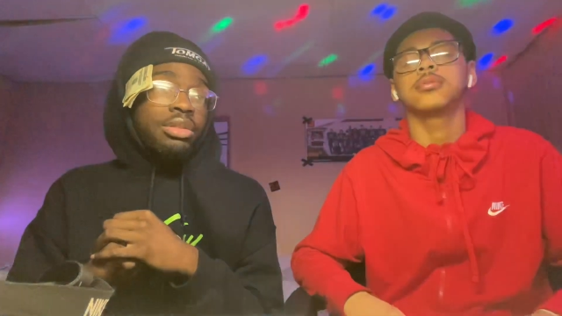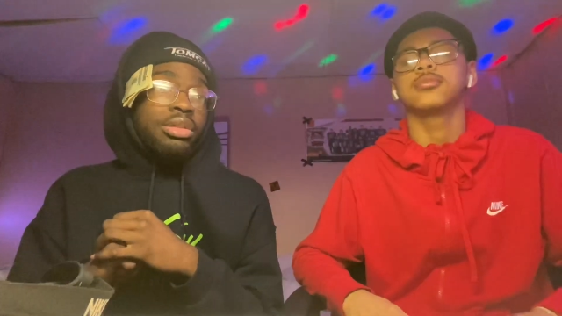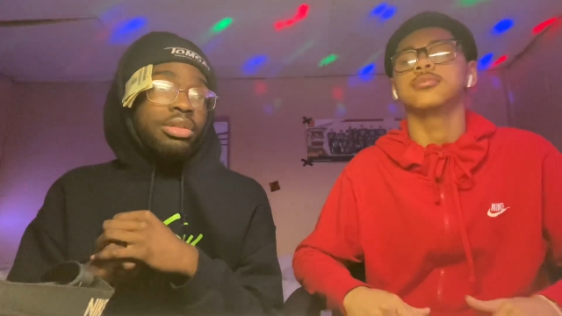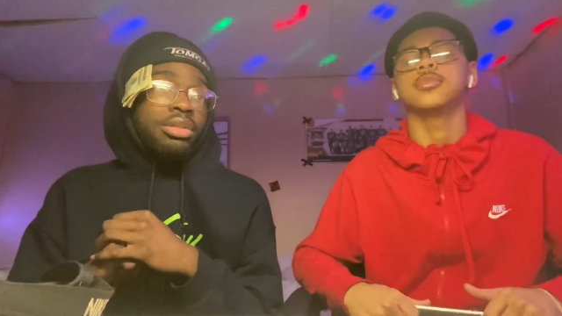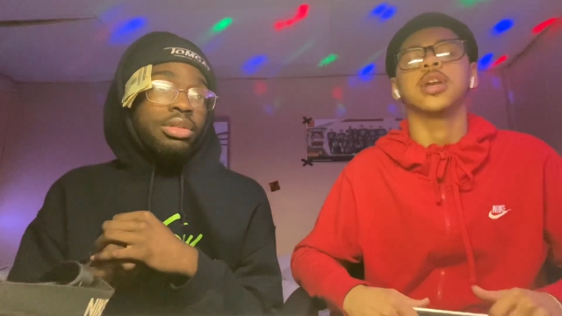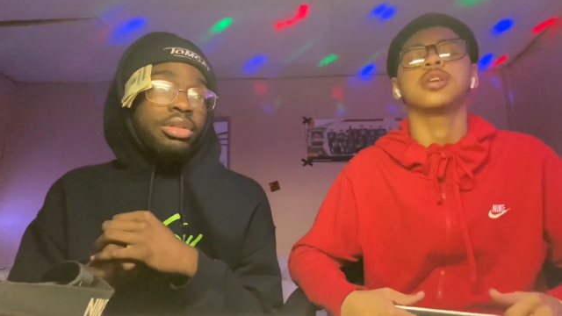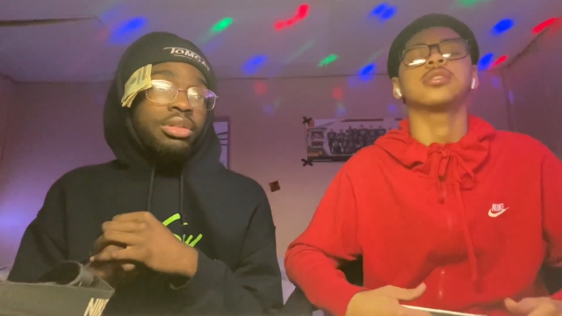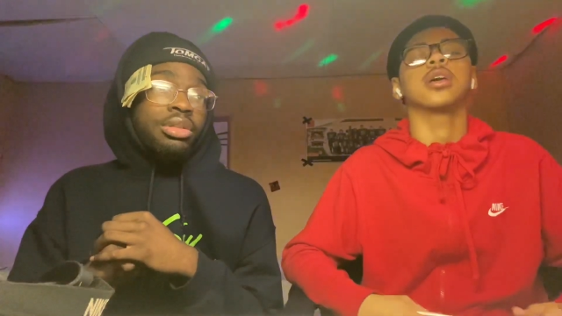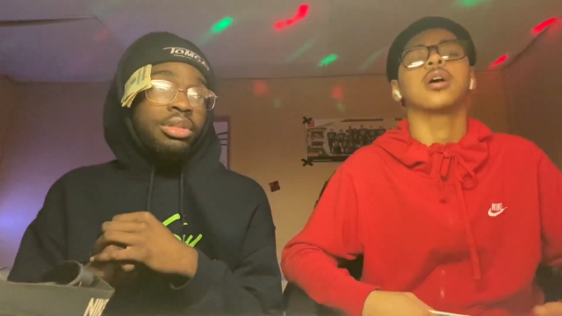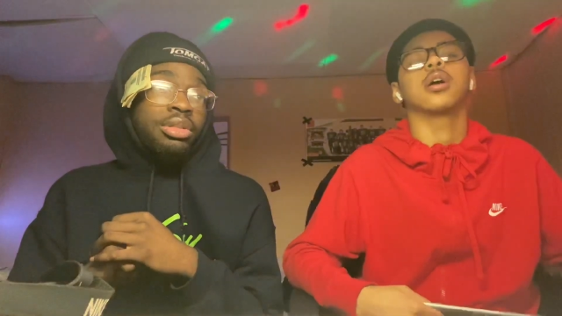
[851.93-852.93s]
Speaker 1: We can't say
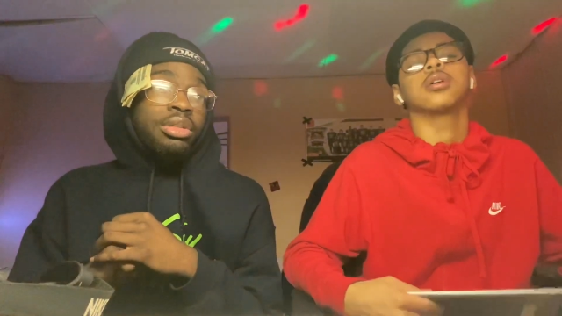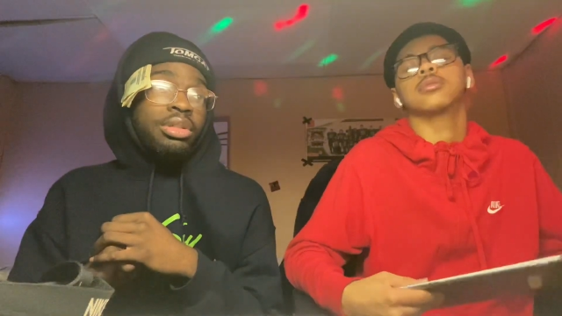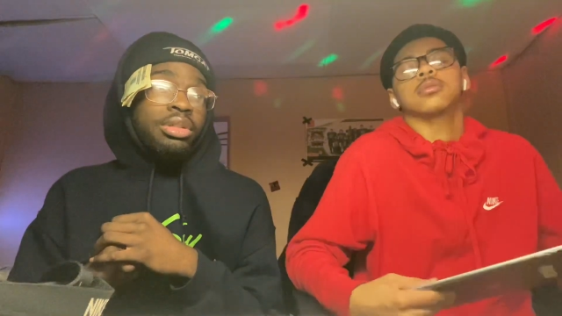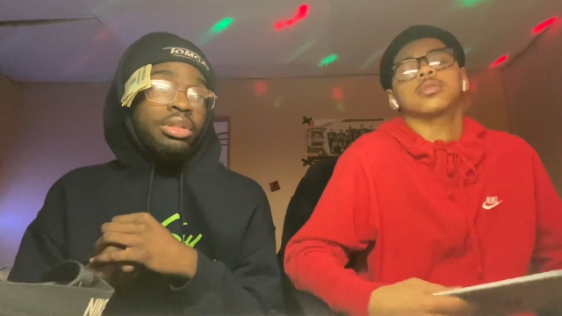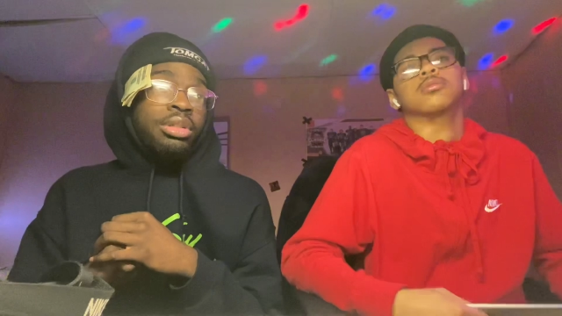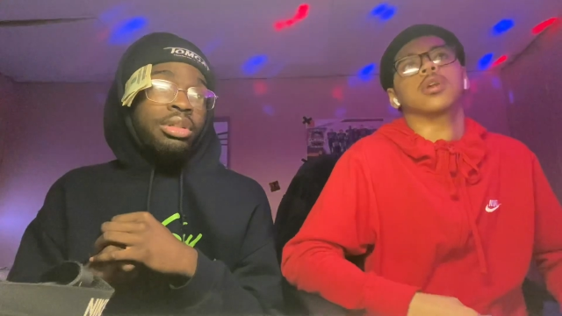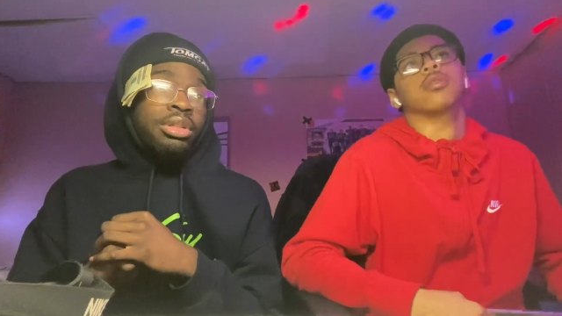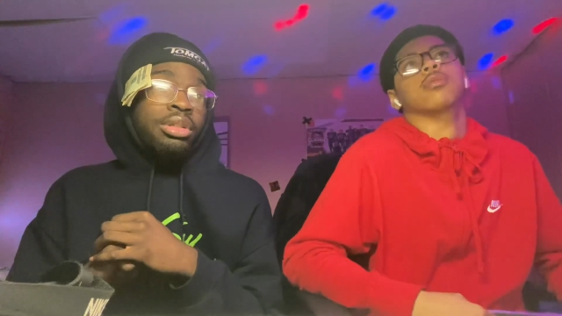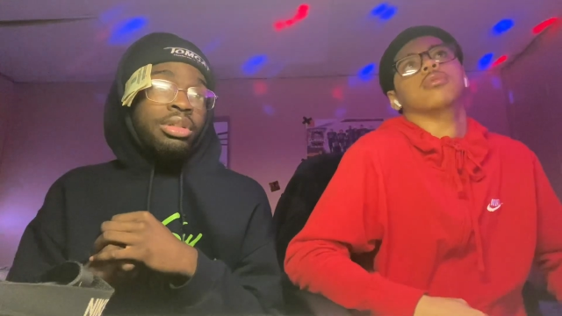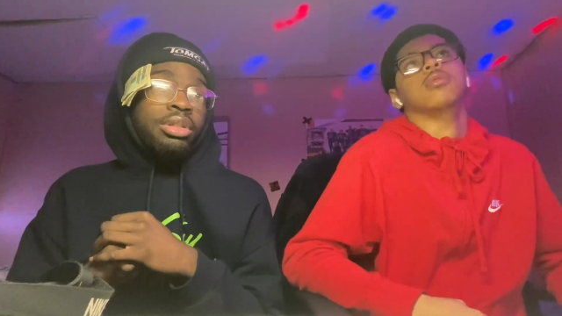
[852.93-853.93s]
y'all just whatever.
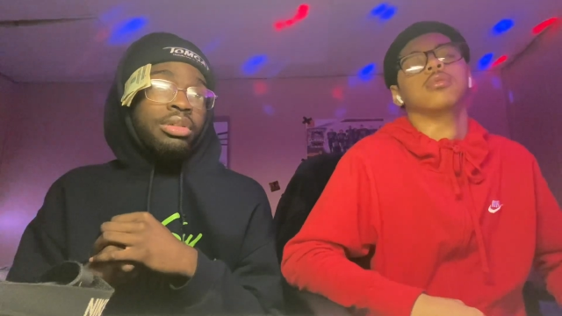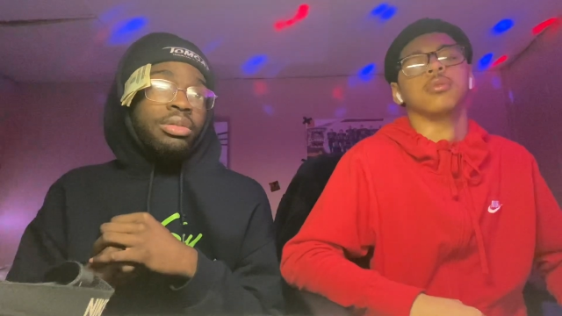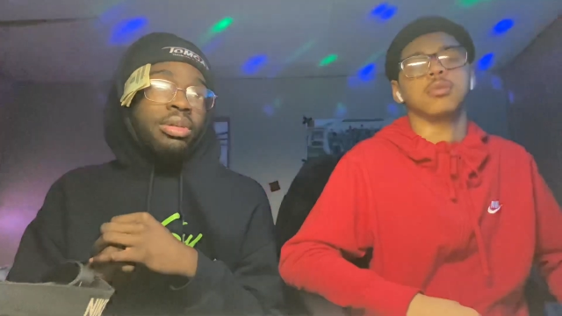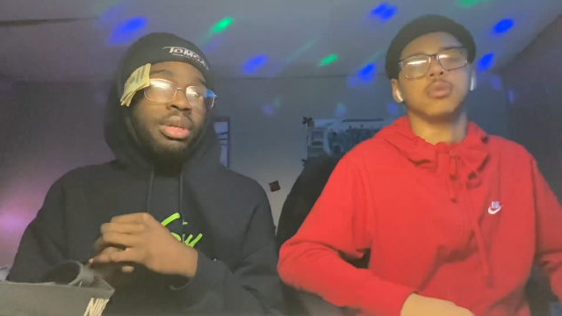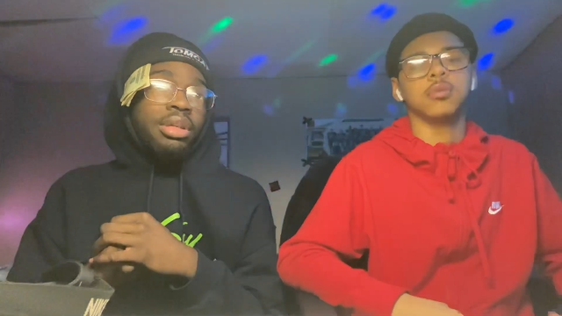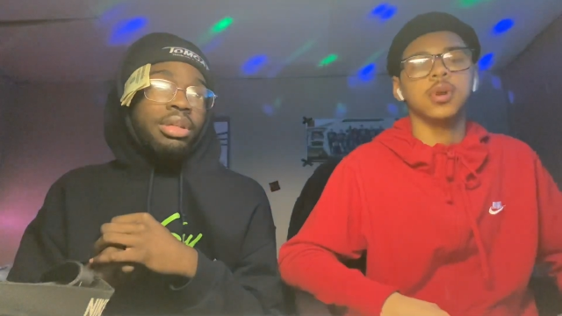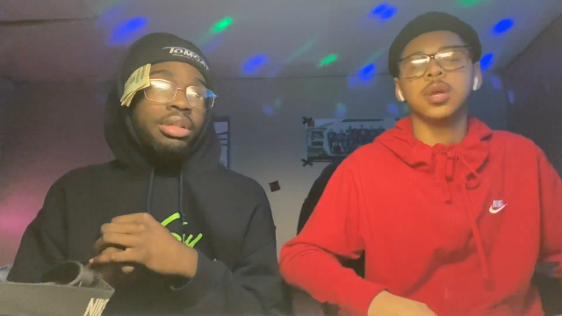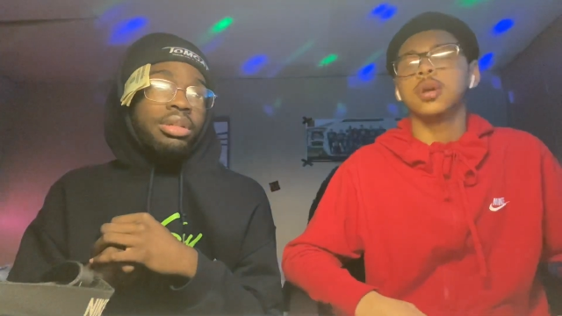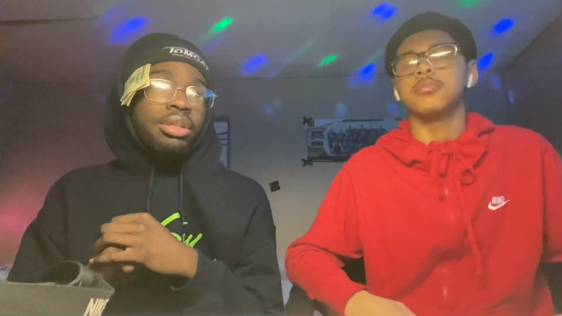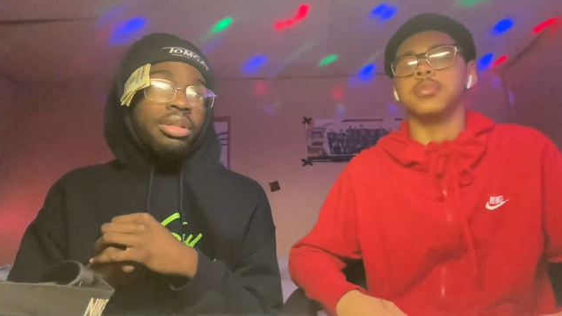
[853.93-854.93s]
Right.
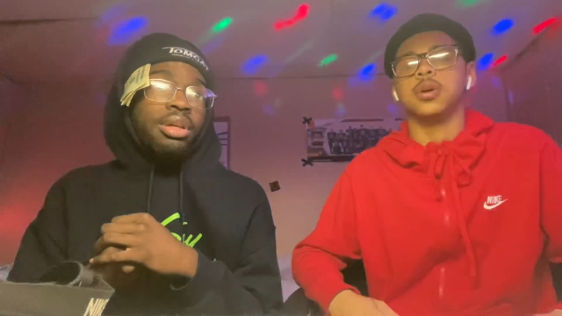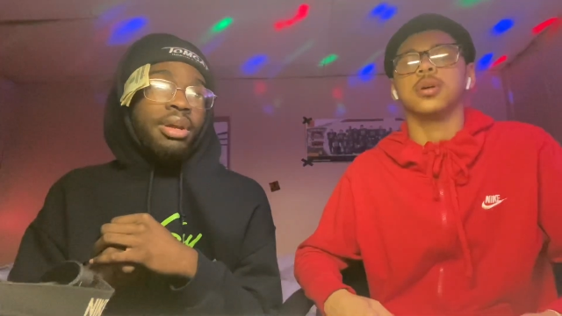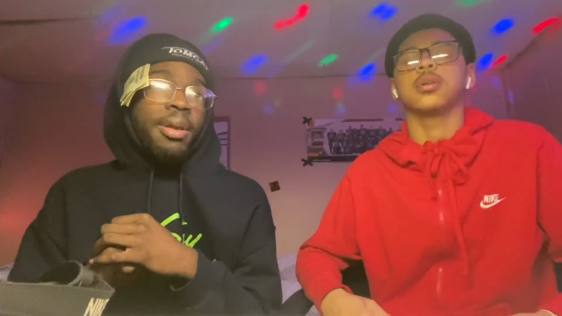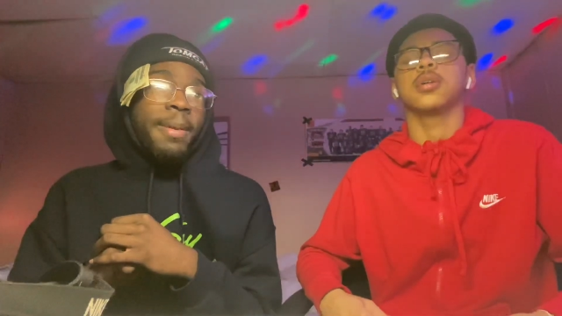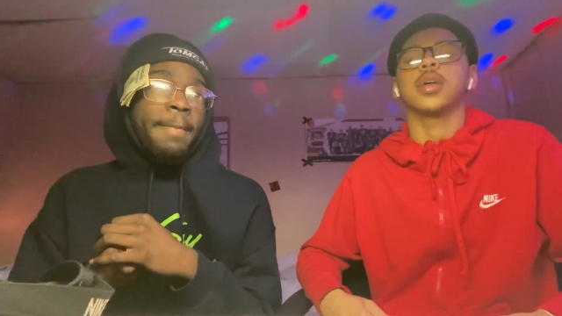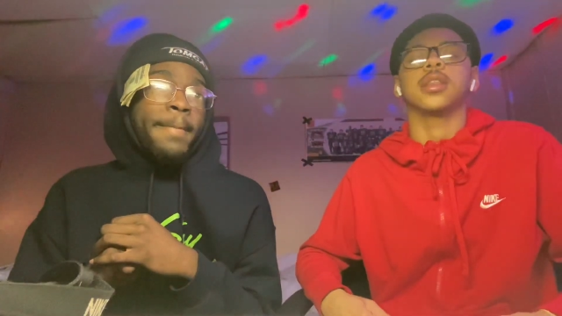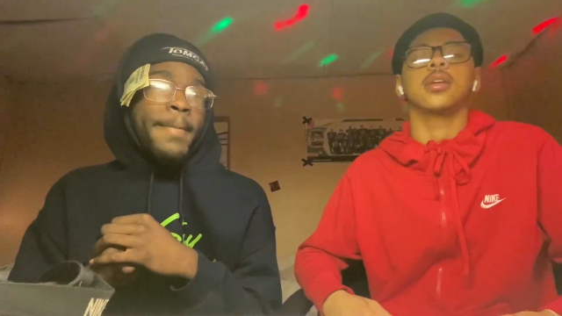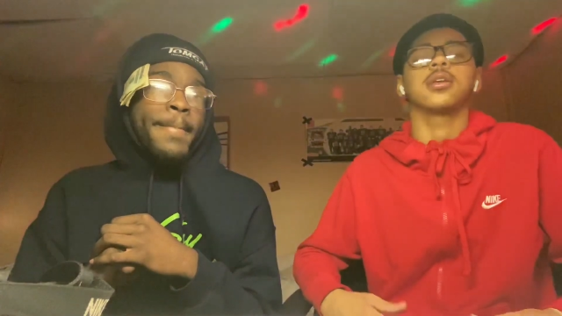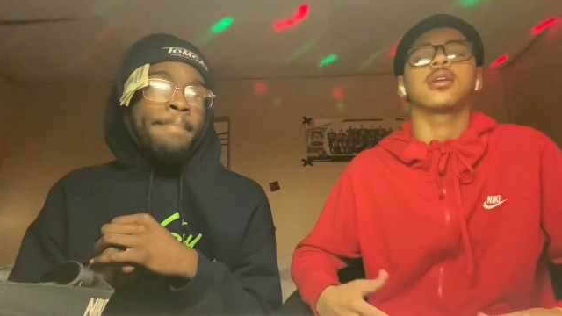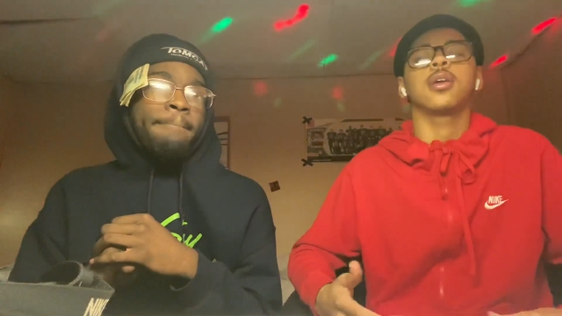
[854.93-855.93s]
But at the end of
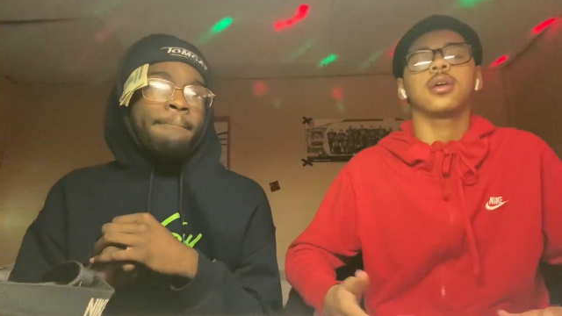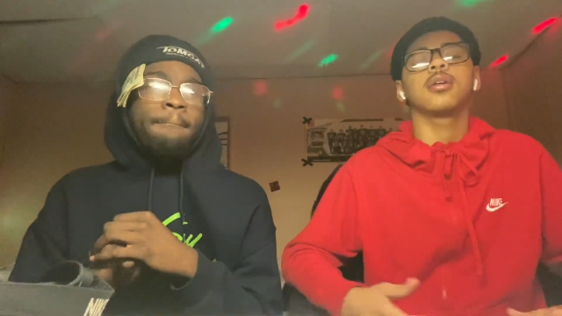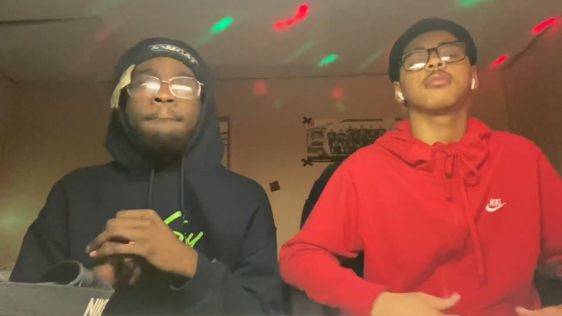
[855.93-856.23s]
the day,